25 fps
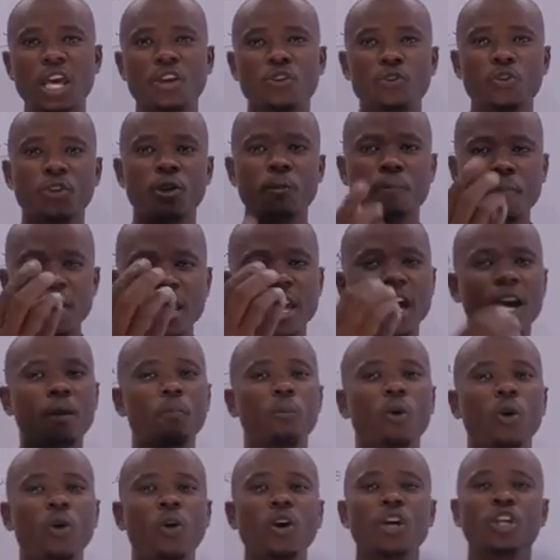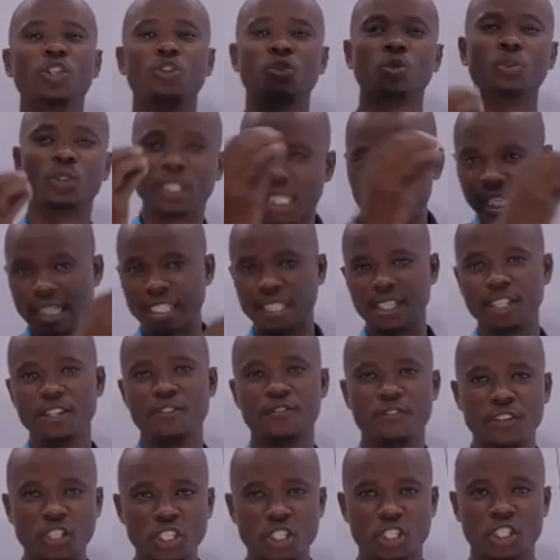you will be able to tell you the
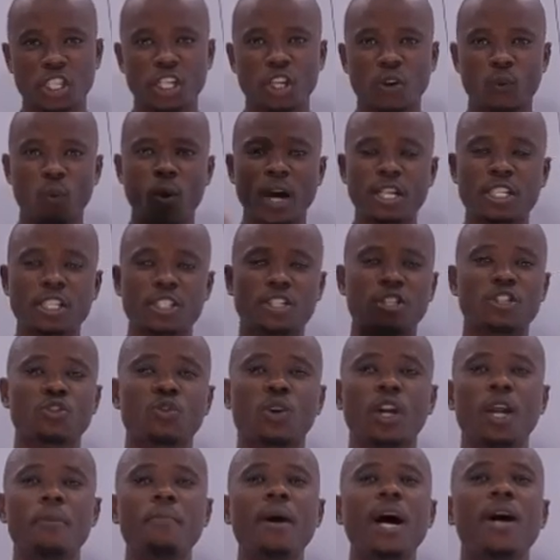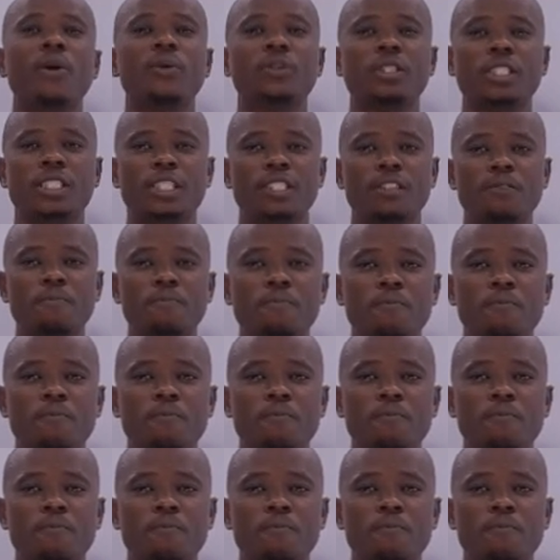definition. What is it all about?